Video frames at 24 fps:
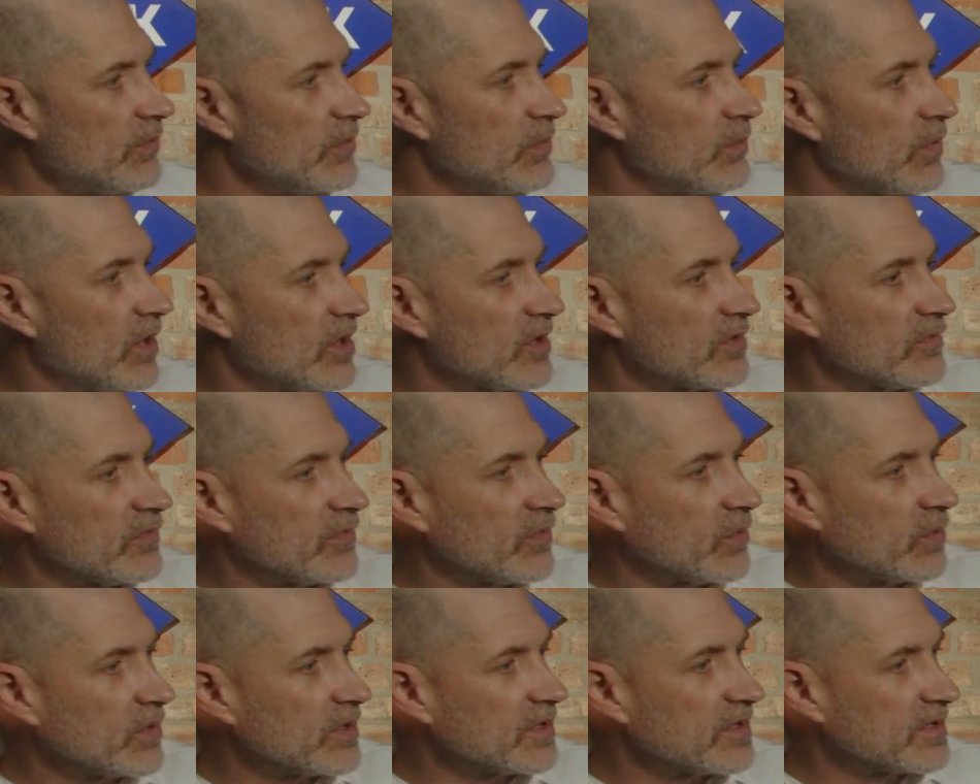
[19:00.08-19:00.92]
want to
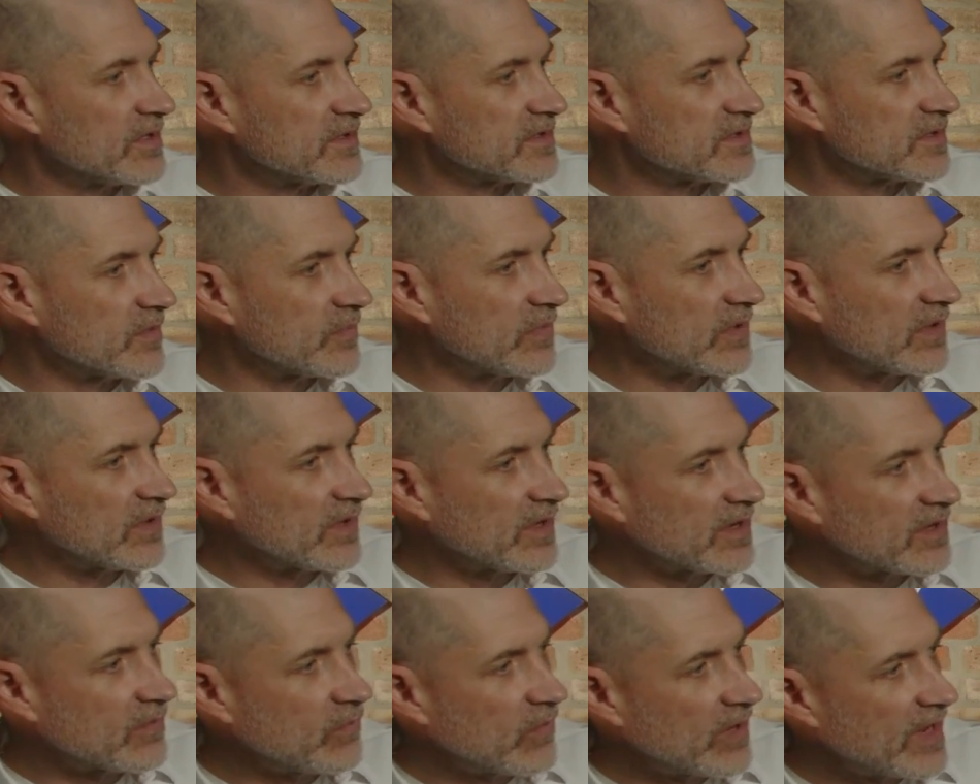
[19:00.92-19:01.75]
avoid is something
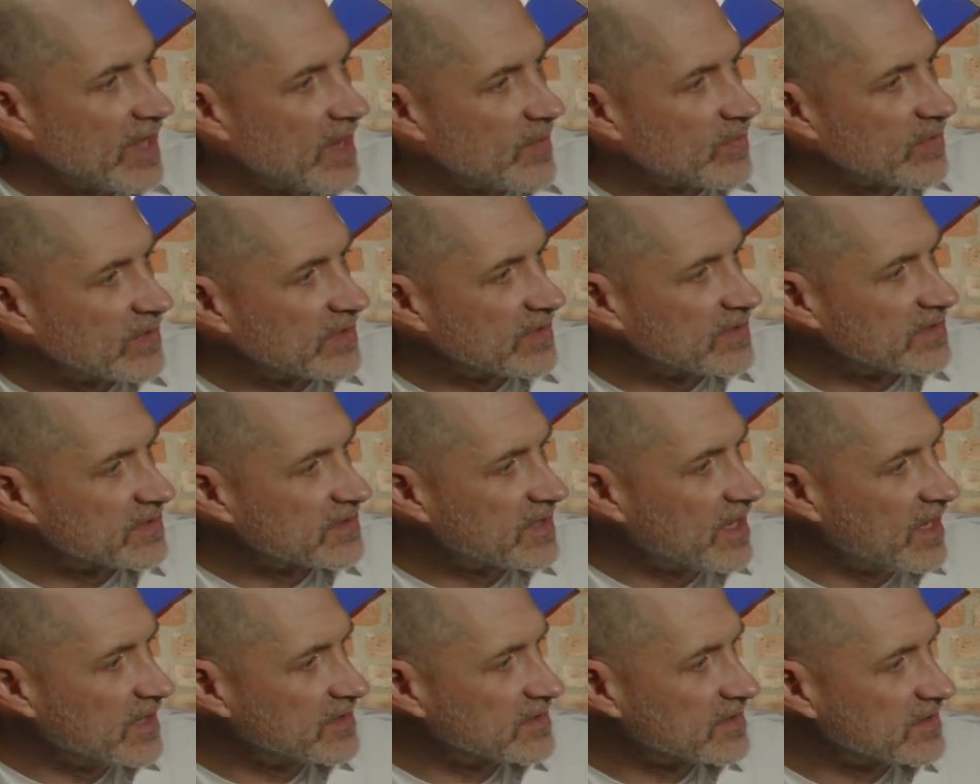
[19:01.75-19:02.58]
like what happened to this
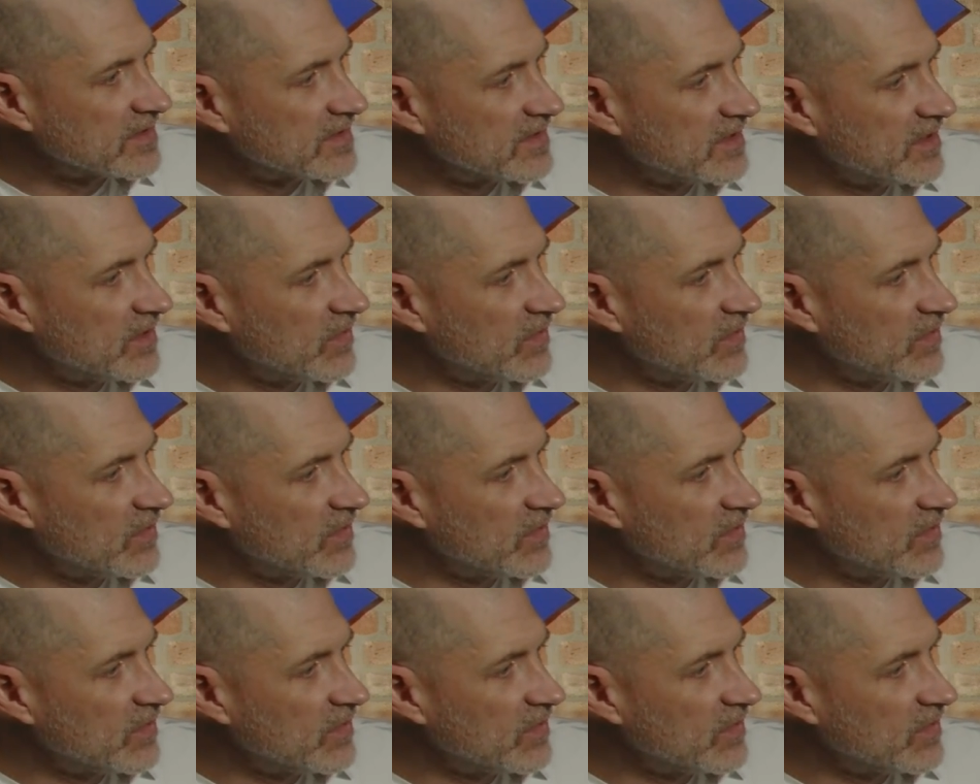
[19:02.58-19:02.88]
Kansas City